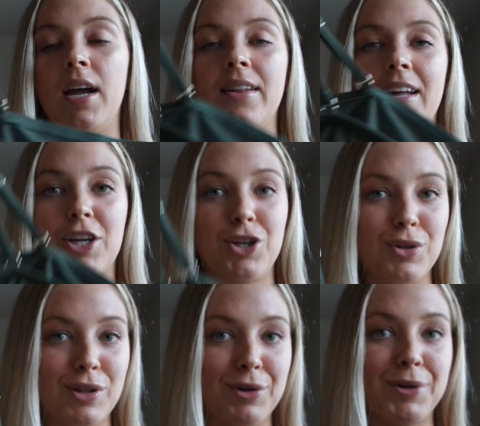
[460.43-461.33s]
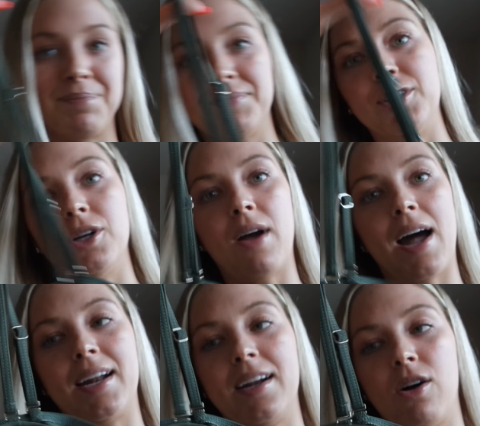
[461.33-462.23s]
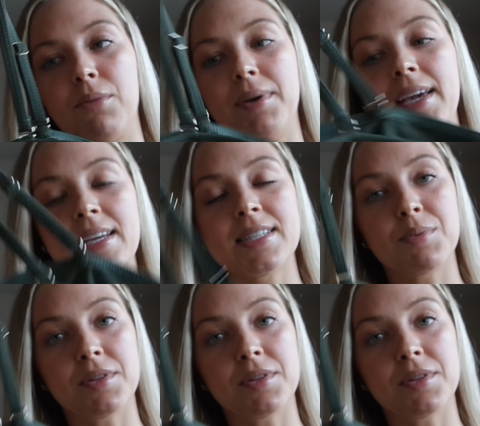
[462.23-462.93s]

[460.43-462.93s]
and that cute little, you know, added on piece